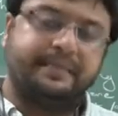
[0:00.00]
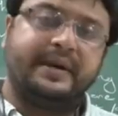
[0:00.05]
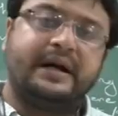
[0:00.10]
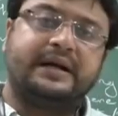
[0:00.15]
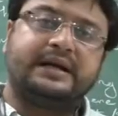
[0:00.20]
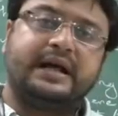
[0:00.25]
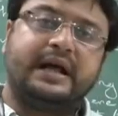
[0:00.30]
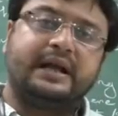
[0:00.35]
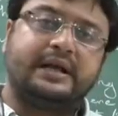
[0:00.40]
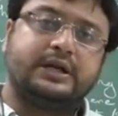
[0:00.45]

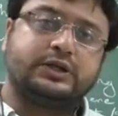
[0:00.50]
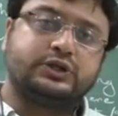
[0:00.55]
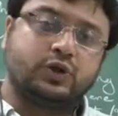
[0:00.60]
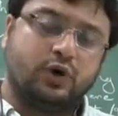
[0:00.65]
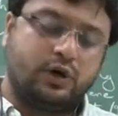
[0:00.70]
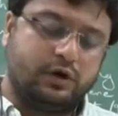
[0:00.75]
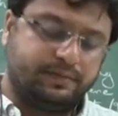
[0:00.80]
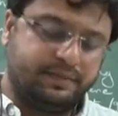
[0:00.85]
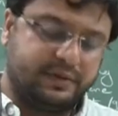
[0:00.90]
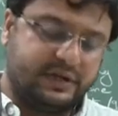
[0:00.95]
metallic
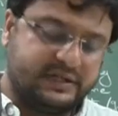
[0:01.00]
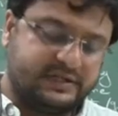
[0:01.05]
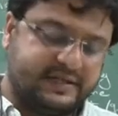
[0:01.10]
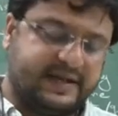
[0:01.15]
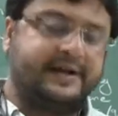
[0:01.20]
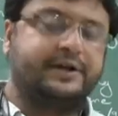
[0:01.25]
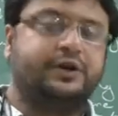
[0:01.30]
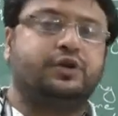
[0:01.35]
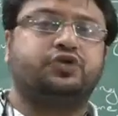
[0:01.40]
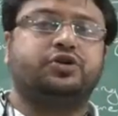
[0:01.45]
salt plus
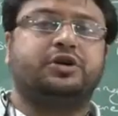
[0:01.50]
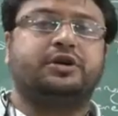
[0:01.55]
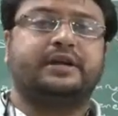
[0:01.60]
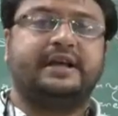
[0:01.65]
hydrogen